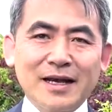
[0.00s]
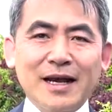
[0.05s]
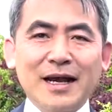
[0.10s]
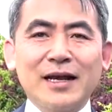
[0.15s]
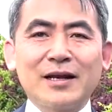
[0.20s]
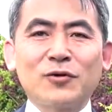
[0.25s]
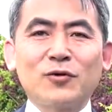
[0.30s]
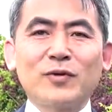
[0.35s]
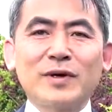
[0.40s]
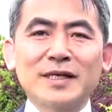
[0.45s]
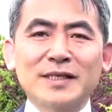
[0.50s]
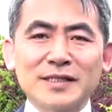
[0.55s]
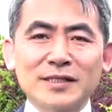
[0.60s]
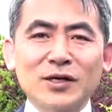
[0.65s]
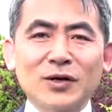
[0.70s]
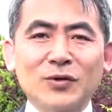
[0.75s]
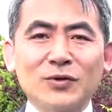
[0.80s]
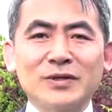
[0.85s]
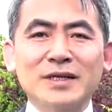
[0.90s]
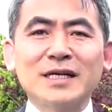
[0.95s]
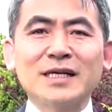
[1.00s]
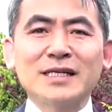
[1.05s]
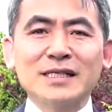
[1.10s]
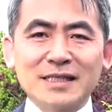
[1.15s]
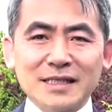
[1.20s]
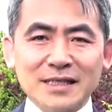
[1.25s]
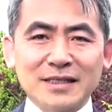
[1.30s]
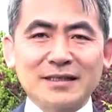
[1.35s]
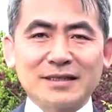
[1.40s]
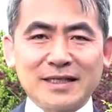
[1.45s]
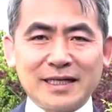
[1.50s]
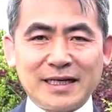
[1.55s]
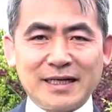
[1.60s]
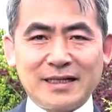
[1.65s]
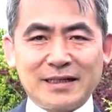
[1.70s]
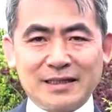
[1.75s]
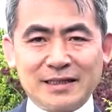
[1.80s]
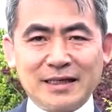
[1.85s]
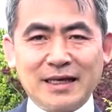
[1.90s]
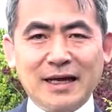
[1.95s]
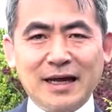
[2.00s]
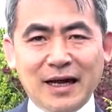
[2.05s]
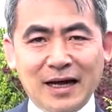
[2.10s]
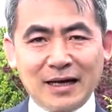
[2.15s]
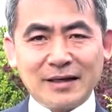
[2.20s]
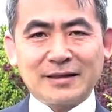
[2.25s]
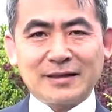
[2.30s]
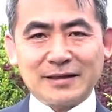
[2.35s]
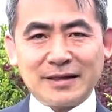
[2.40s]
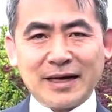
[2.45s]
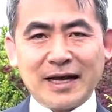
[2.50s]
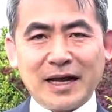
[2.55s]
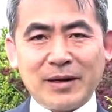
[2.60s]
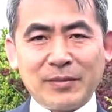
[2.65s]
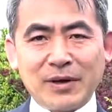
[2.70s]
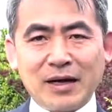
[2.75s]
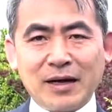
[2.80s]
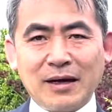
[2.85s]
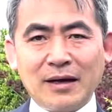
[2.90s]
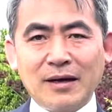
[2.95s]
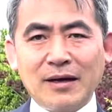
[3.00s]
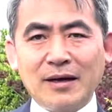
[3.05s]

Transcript: and we sold 13 under the hammer.